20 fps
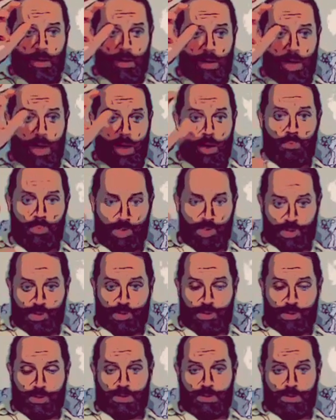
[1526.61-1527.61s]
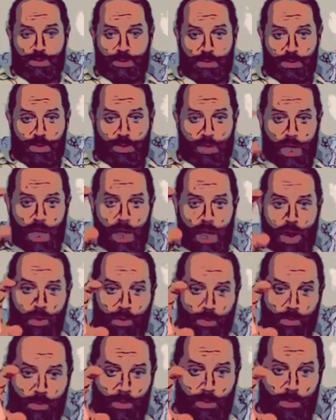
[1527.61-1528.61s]
our reaches,
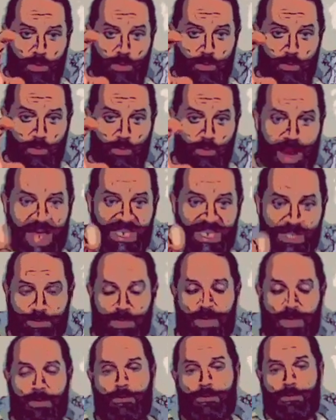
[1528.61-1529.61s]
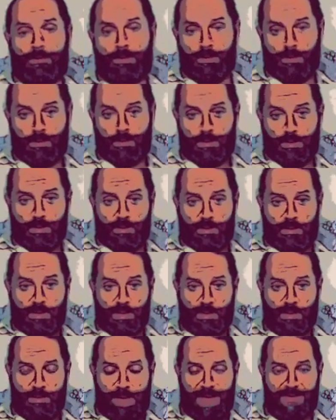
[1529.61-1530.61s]
our grasping
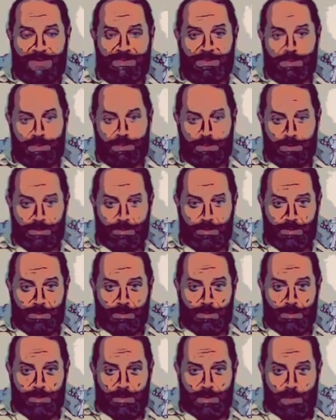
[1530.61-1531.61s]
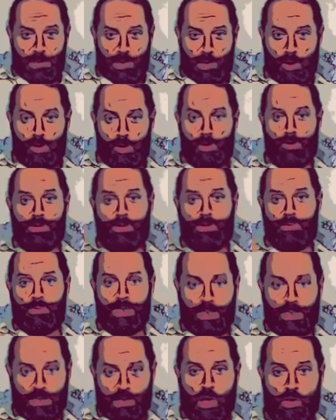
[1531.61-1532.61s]
capacities. All that we
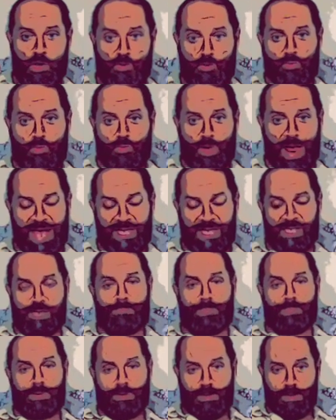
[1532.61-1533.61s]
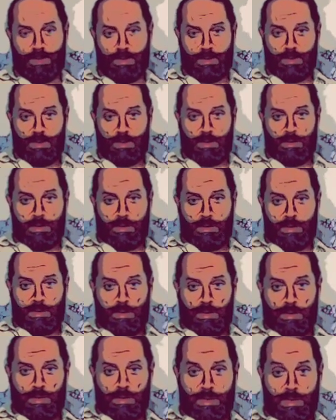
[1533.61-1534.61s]
cannot grasp
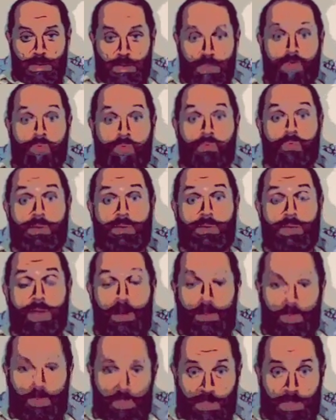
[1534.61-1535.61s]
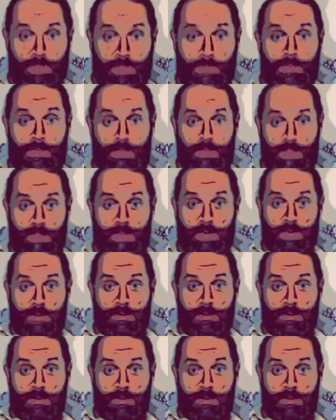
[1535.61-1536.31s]
is what ultimately